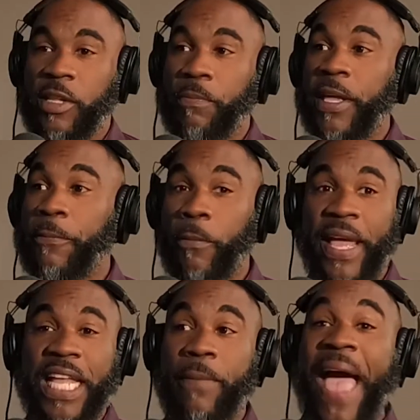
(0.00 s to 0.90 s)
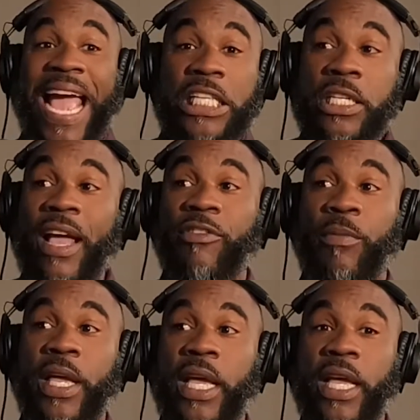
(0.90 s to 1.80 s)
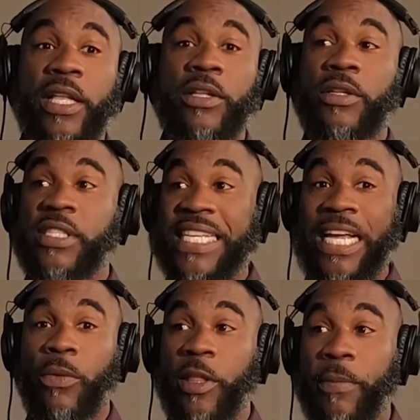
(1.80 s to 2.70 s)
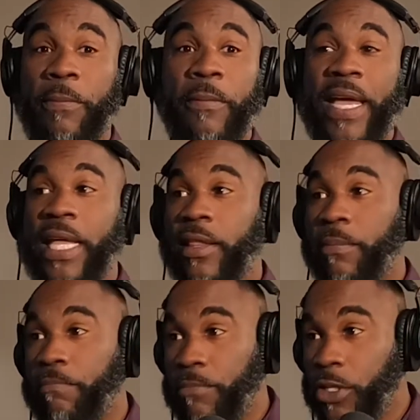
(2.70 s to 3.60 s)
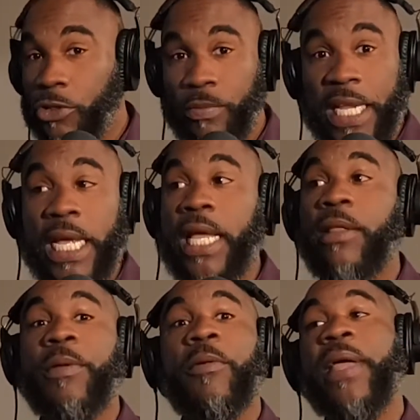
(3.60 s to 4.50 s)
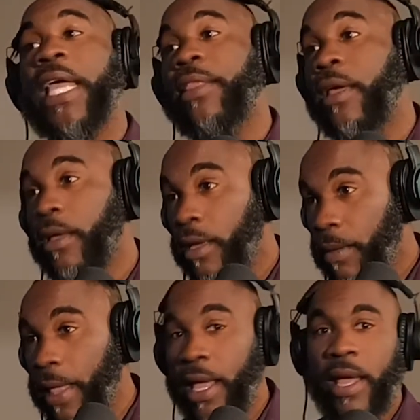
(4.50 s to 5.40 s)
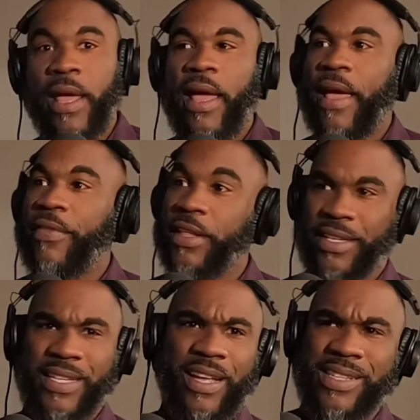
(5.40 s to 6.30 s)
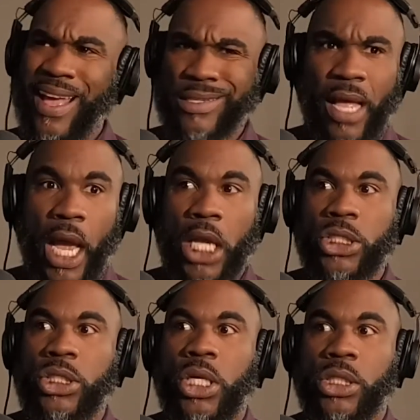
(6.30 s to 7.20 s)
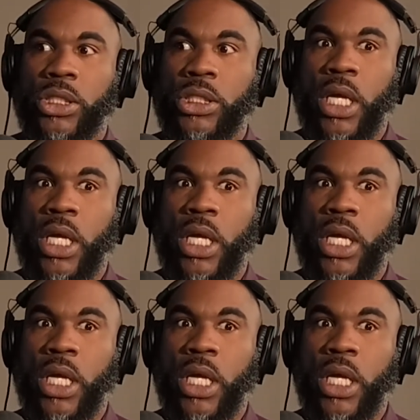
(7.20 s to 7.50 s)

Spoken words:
Because the people making the packaging have to be in sync with the people making the social media and the people making the and then the sales guys are like, just